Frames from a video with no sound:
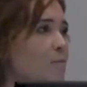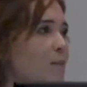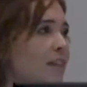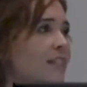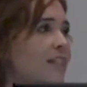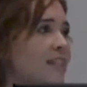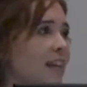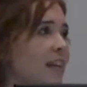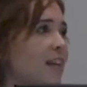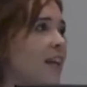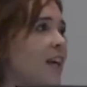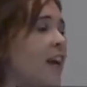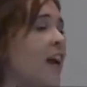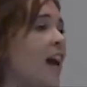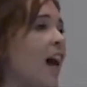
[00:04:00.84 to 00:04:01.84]
been seen
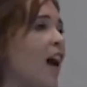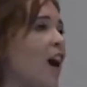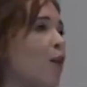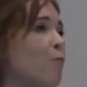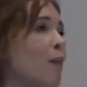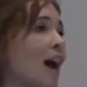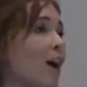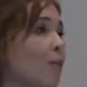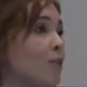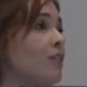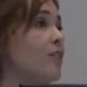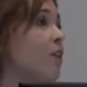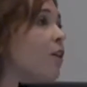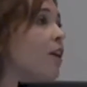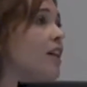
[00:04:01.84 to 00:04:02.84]

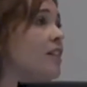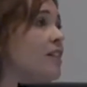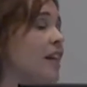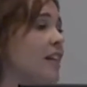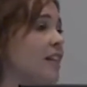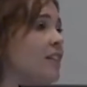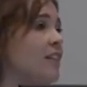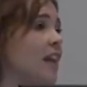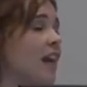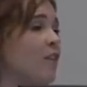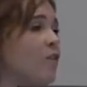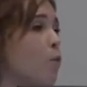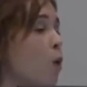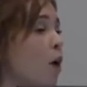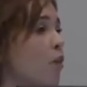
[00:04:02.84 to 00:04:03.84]
outside
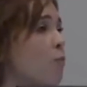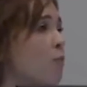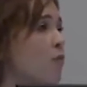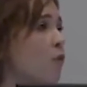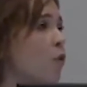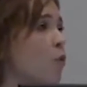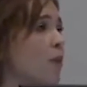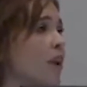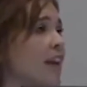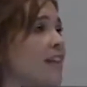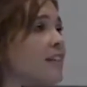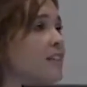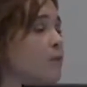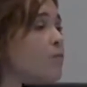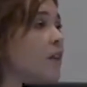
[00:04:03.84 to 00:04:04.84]
in the wild before, but it
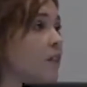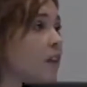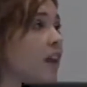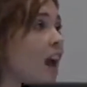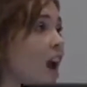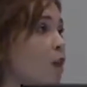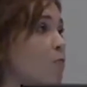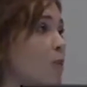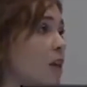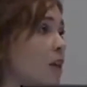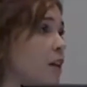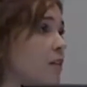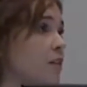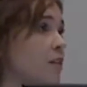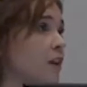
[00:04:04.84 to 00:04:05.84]
is something that can be
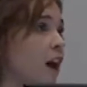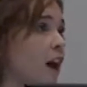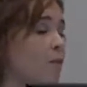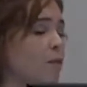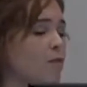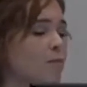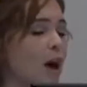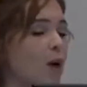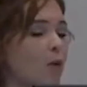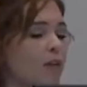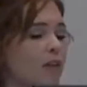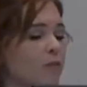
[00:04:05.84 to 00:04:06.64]
used with malware.